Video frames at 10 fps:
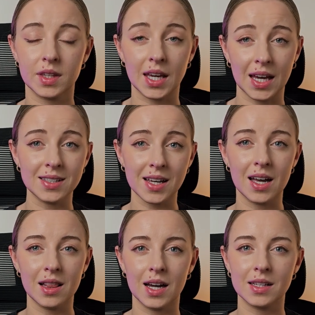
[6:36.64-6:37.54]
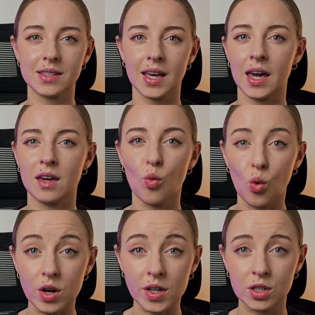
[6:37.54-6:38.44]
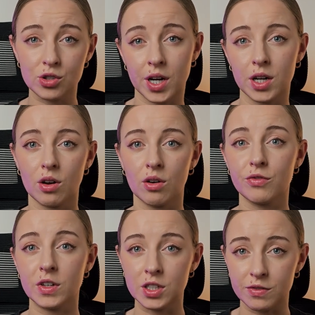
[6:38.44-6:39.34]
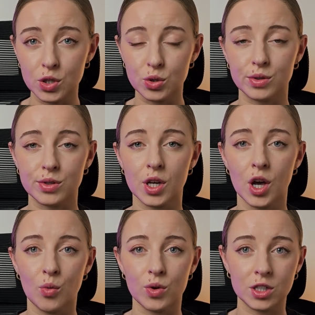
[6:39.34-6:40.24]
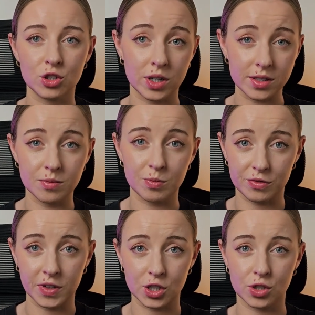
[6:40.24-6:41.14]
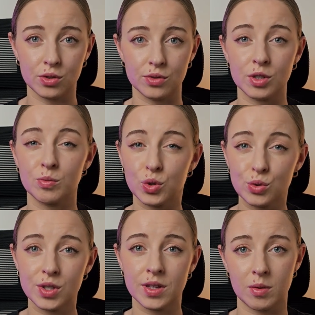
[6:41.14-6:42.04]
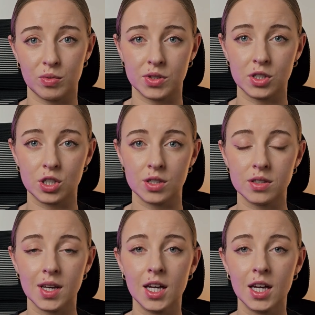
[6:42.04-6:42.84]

The case highlights a worrying trend of individuals within trusted professionals abusing their positions